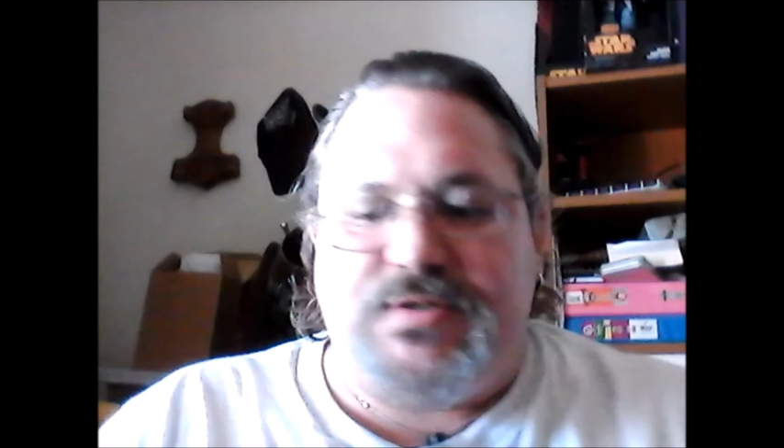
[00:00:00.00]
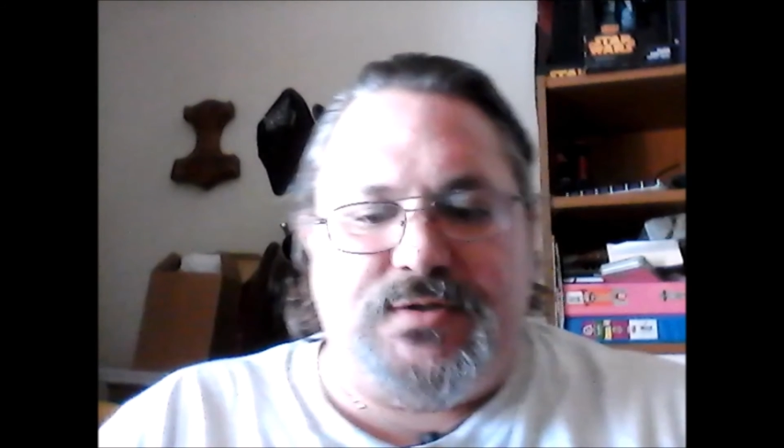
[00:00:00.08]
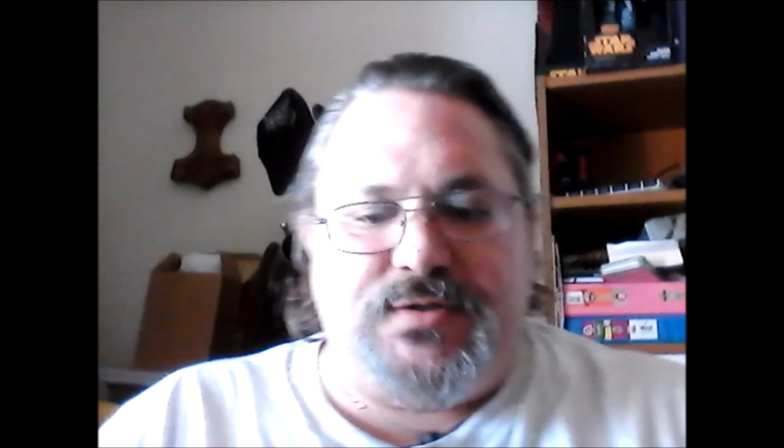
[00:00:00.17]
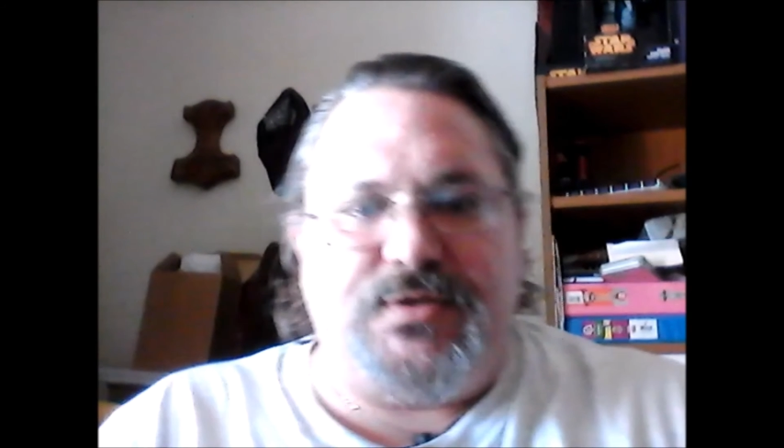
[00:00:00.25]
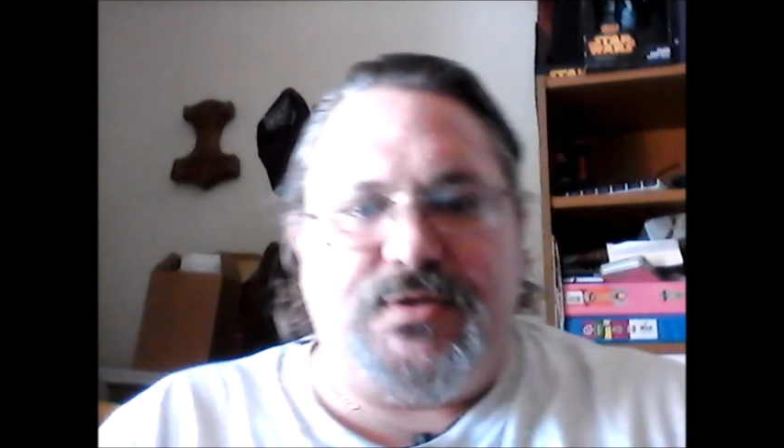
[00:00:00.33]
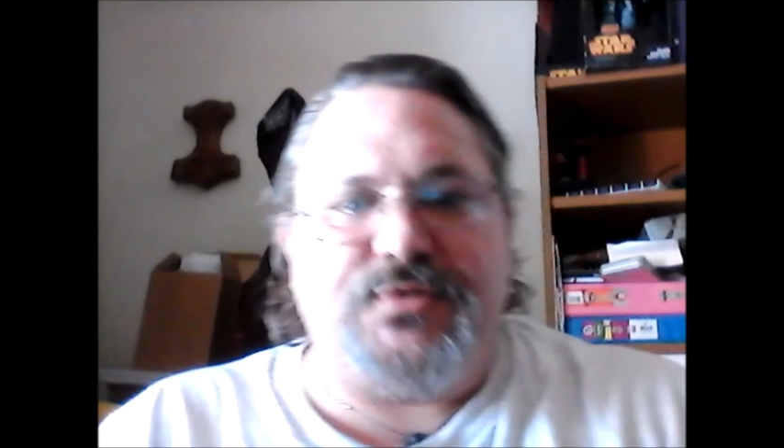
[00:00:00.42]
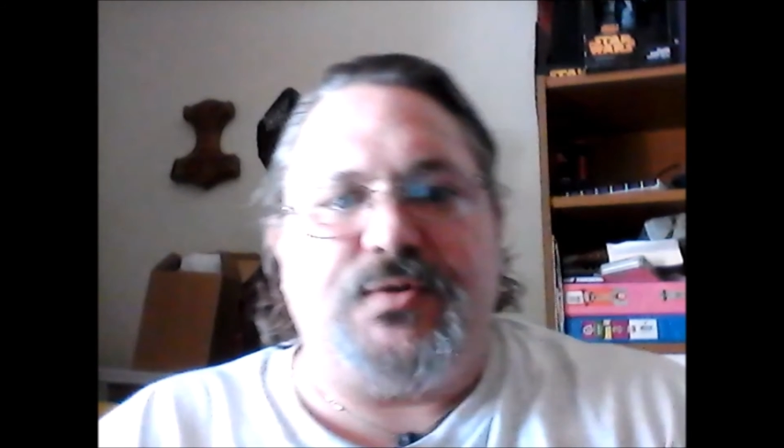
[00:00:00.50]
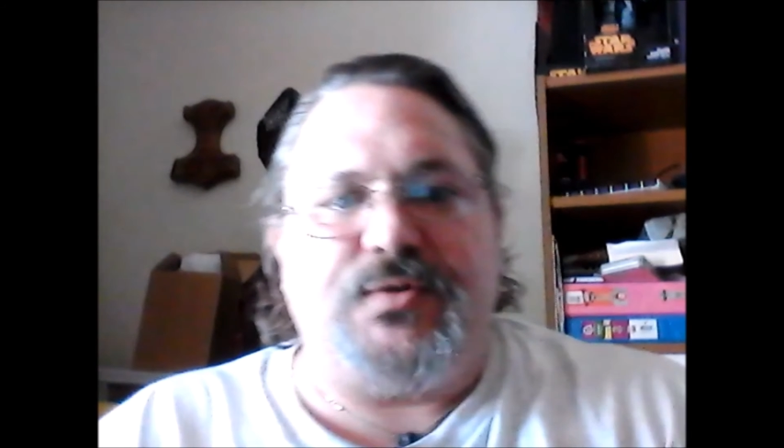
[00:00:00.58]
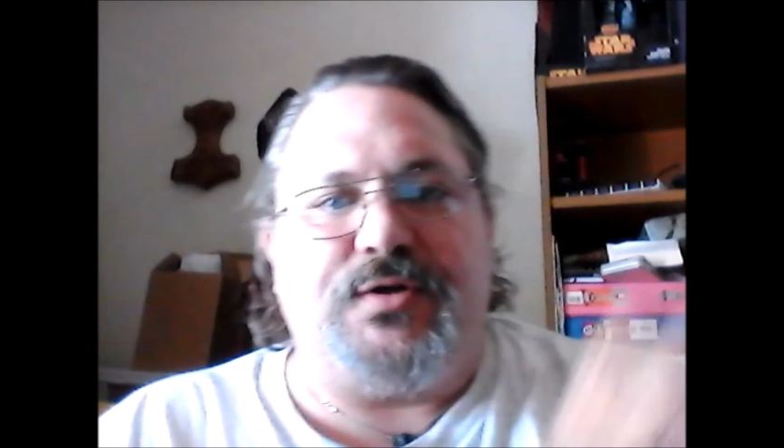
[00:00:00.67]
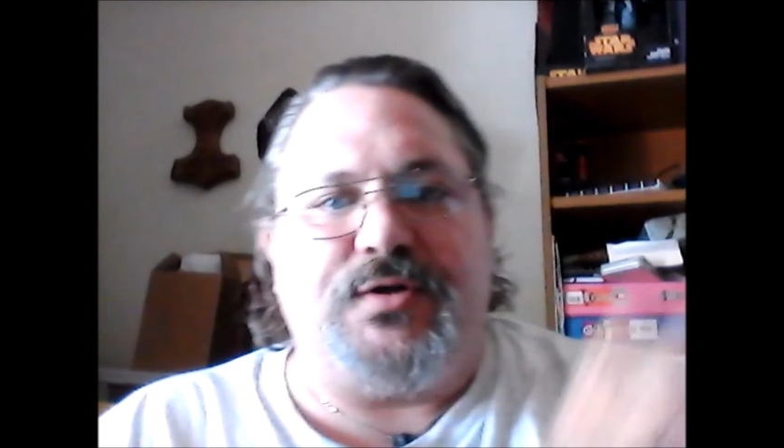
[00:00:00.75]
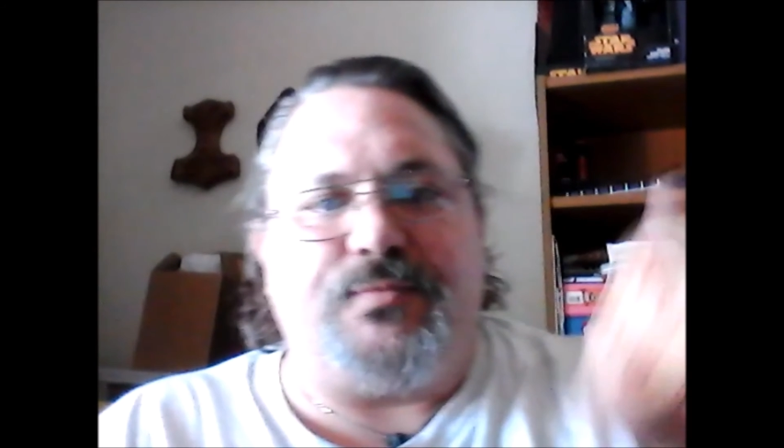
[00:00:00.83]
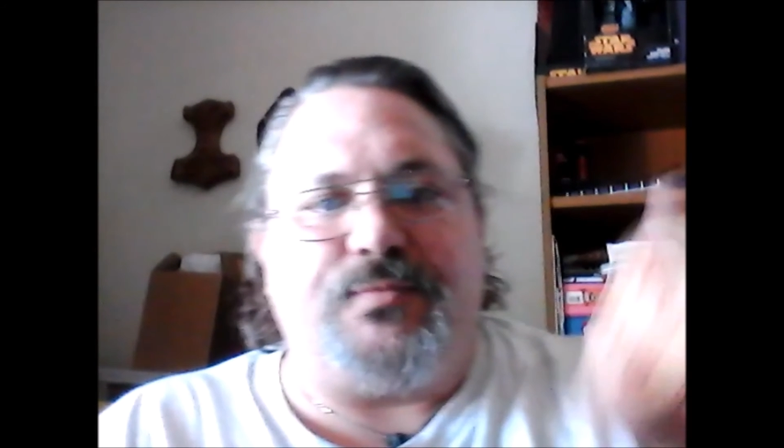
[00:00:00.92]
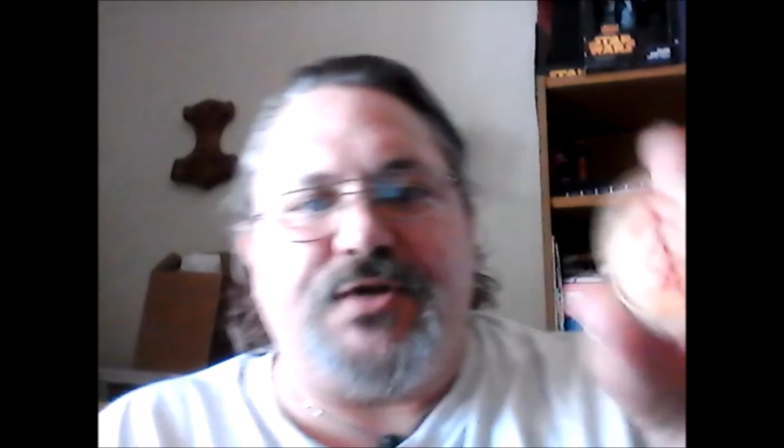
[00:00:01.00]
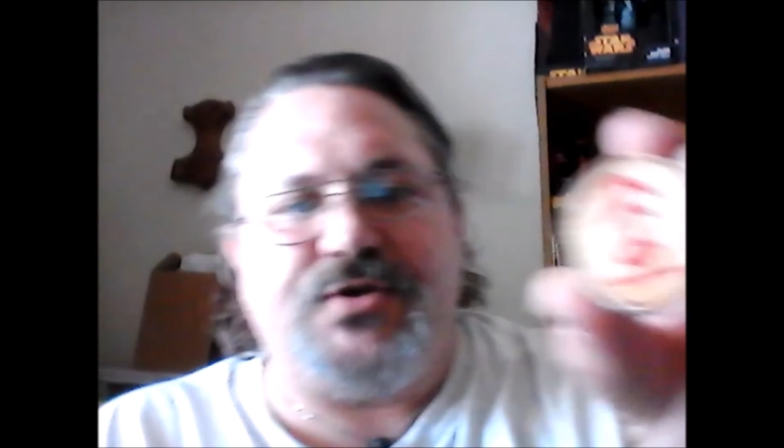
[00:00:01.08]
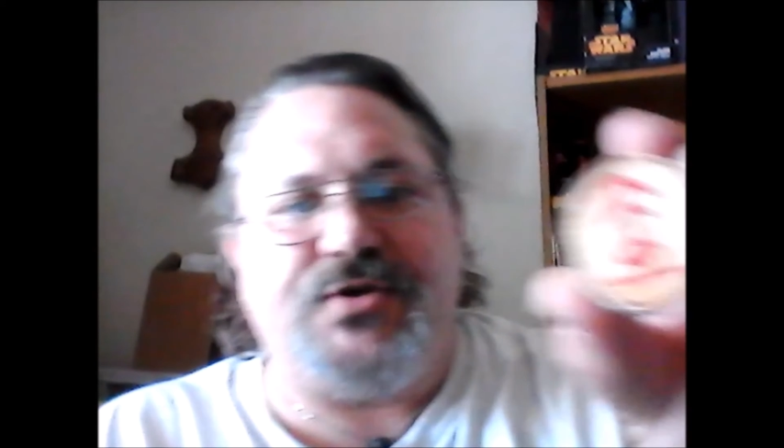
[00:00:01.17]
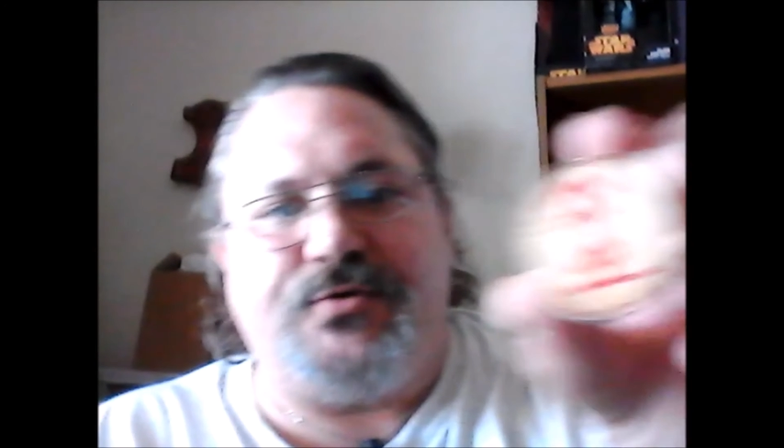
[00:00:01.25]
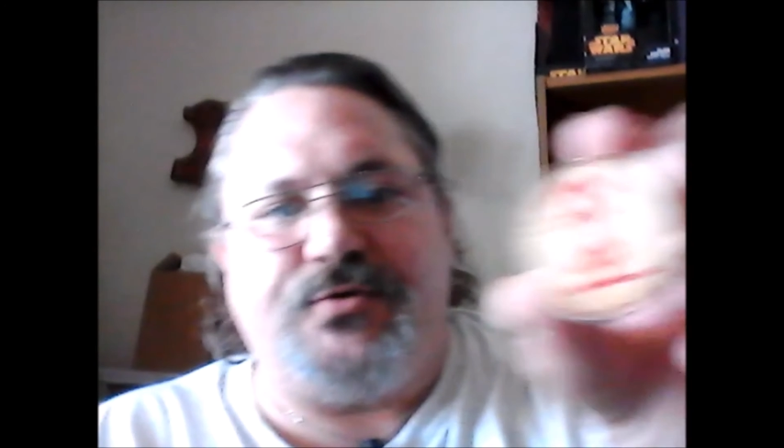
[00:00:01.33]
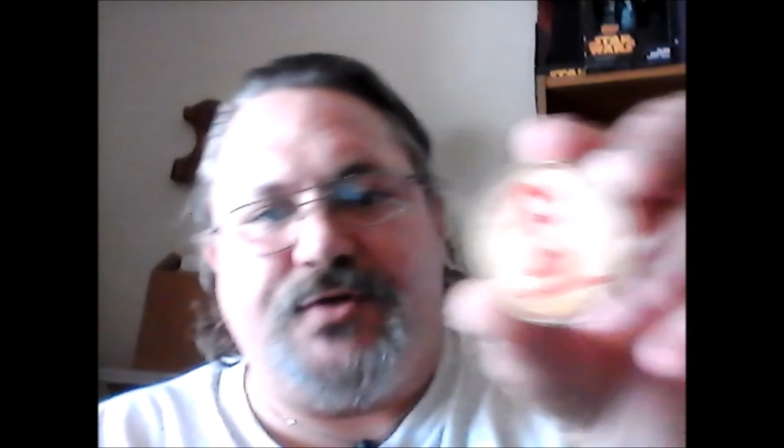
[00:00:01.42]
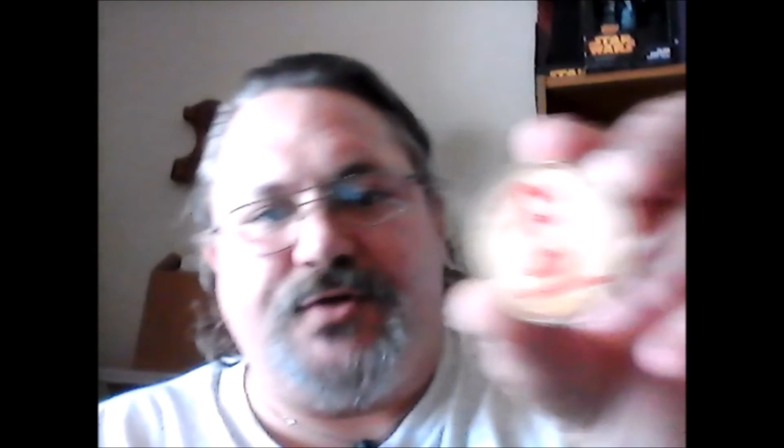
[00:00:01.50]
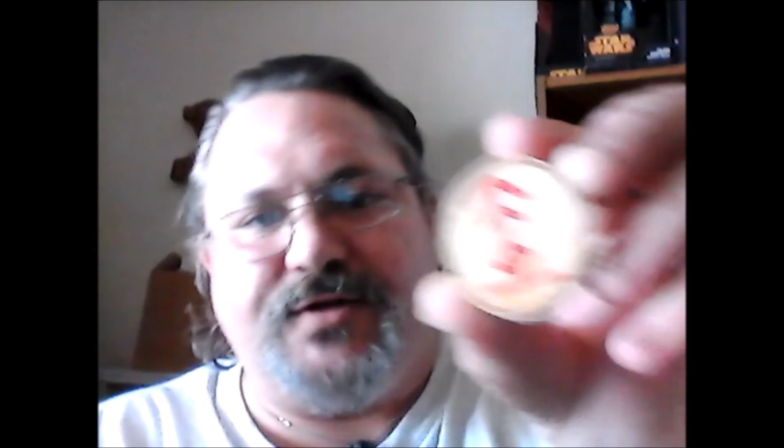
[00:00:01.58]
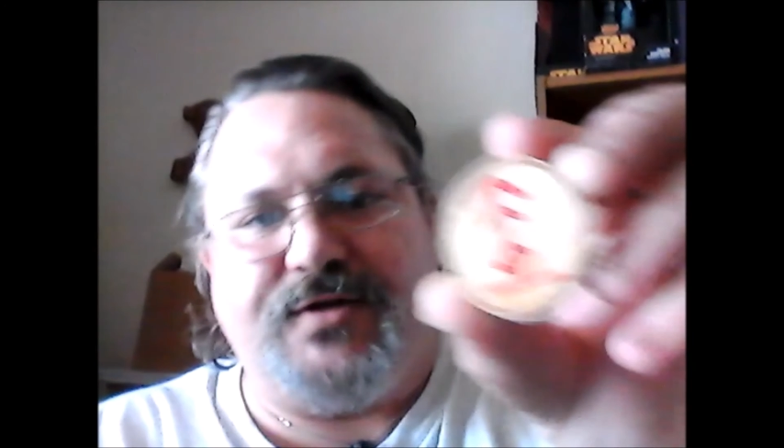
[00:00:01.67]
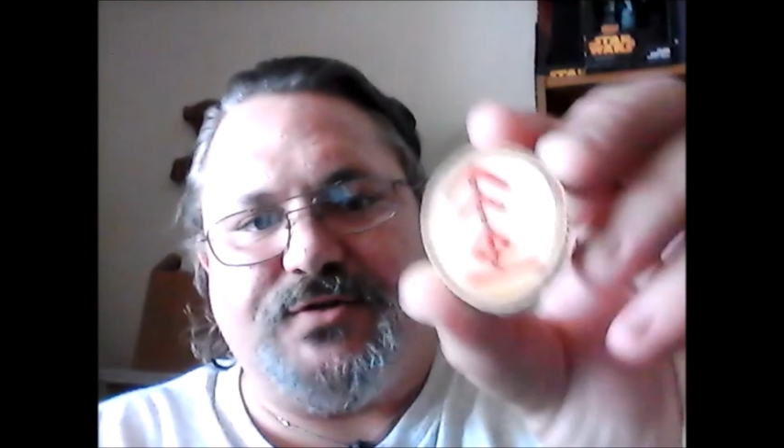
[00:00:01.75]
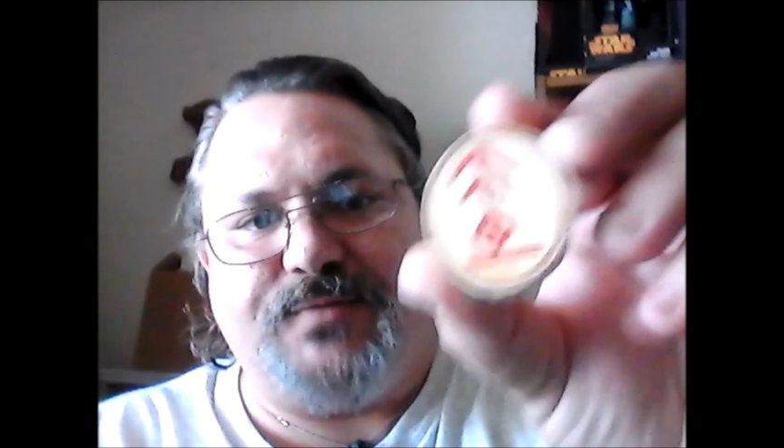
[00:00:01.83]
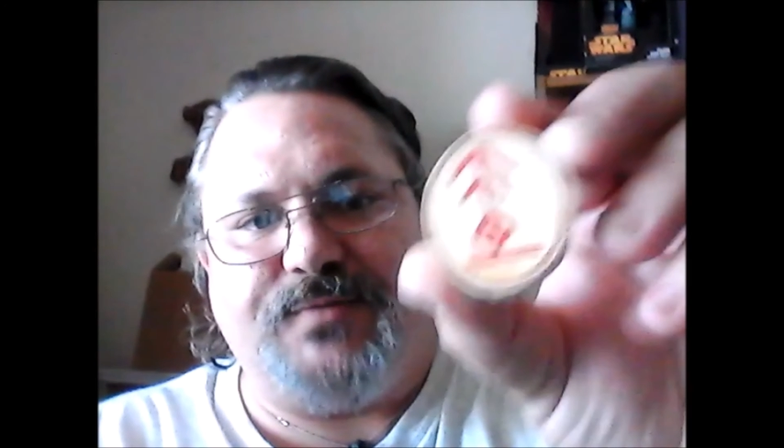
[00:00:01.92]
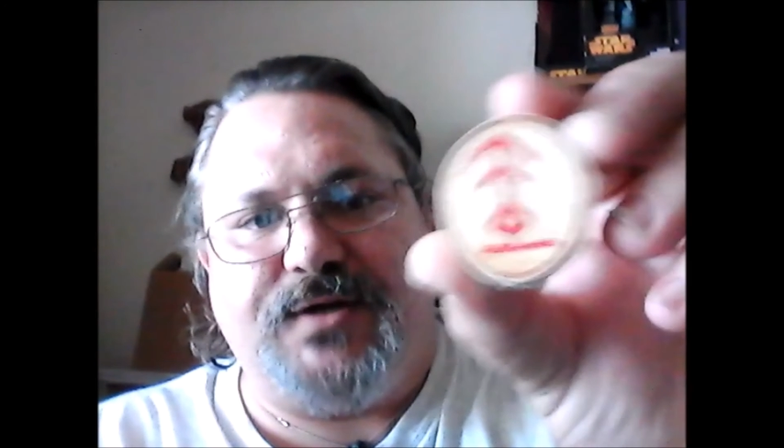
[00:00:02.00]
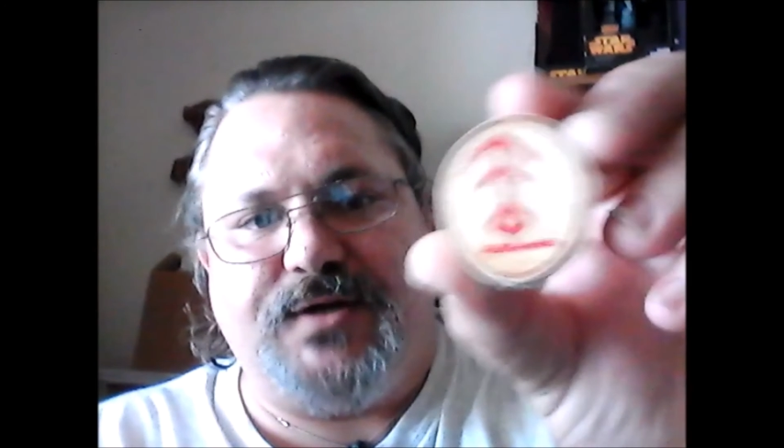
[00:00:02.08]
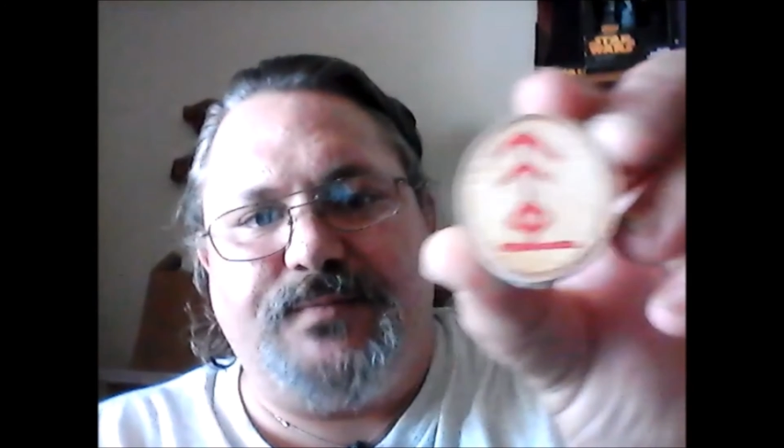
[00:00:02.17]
here's a protection rune I just made.